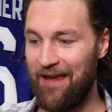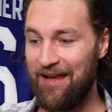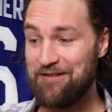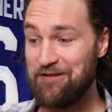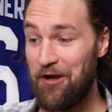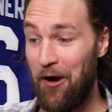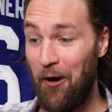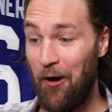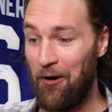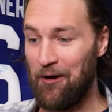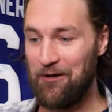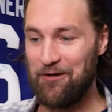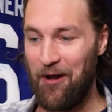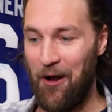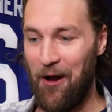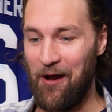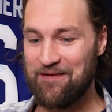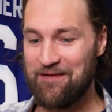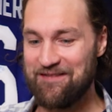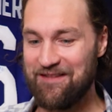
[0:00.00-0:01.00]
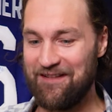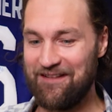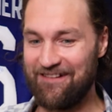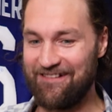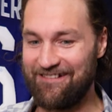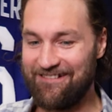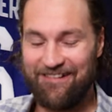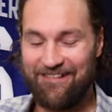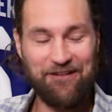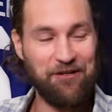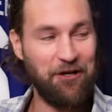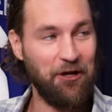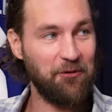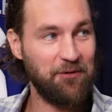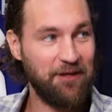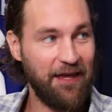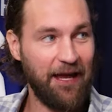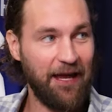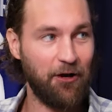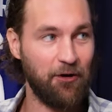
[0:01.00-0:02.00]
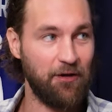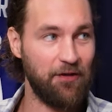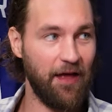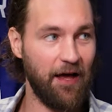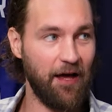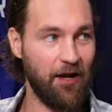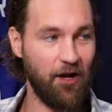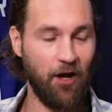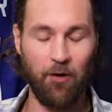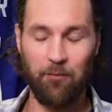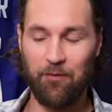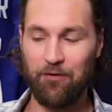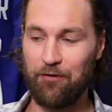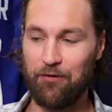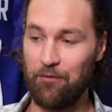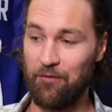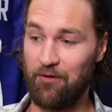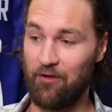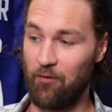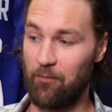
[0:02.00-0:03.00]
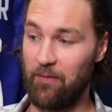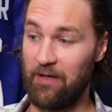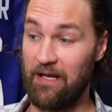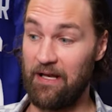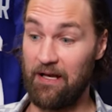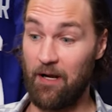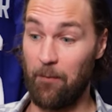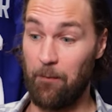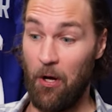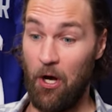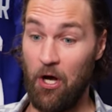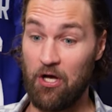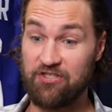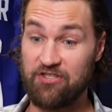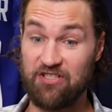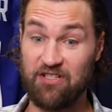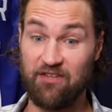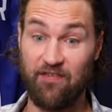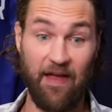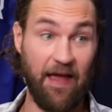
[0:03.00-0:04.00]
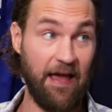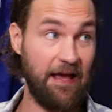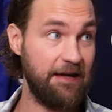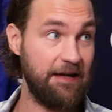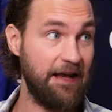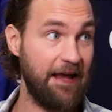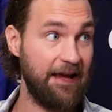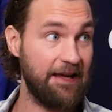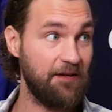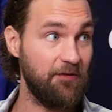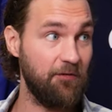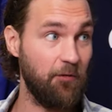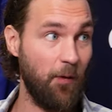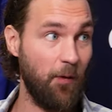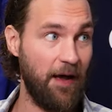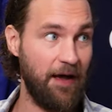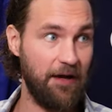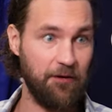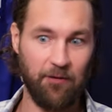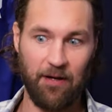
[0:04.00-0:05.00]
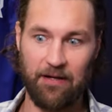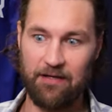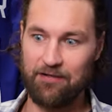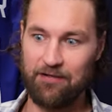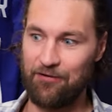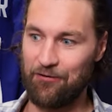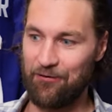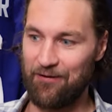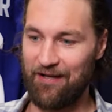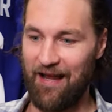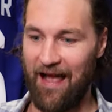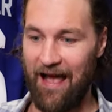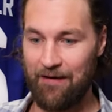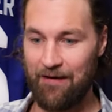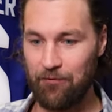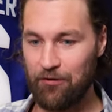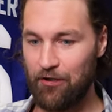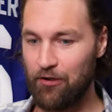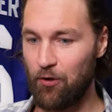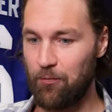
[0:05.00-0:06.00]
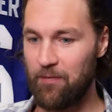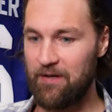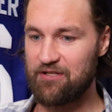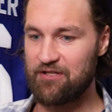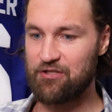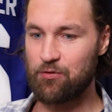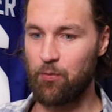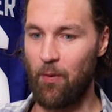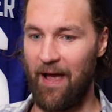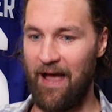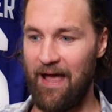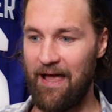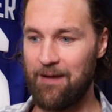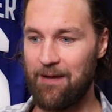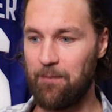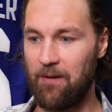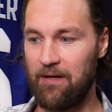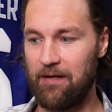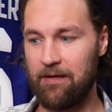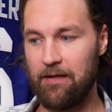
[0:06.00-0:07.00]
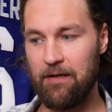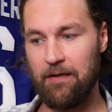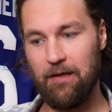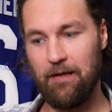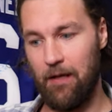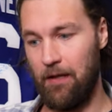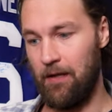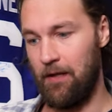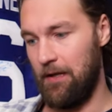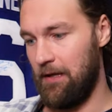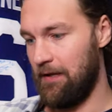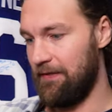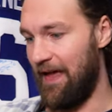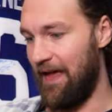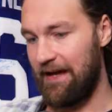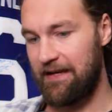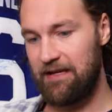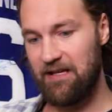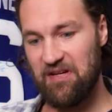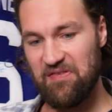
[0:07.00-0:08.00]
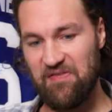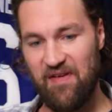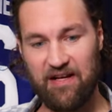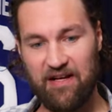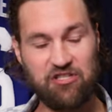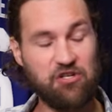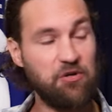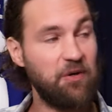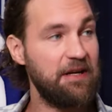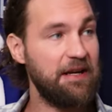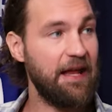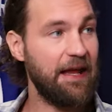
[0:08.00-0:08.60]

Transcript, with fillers: It's hard not to, you know, carry yeah. that on with with you a little bit in a positive and a negative way, right? You yeah. can have a little bit of swag, but that can affect you in a